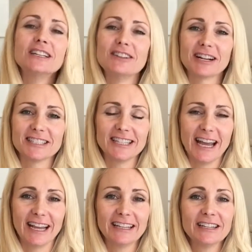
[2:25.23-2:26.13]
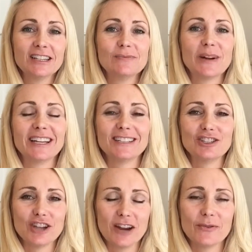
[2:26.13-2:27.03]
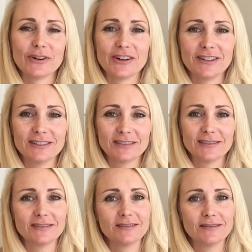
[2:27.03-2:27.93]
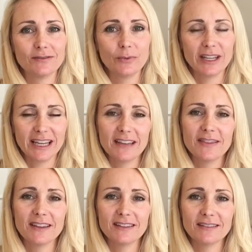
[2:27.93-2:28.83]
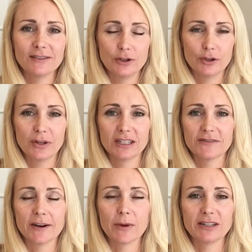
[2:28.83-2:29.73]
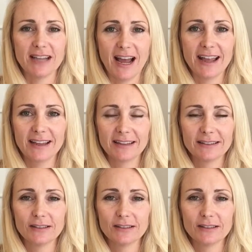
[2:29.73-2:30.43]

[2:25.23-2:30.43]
not today. But in general, we get the nutrients from our diet.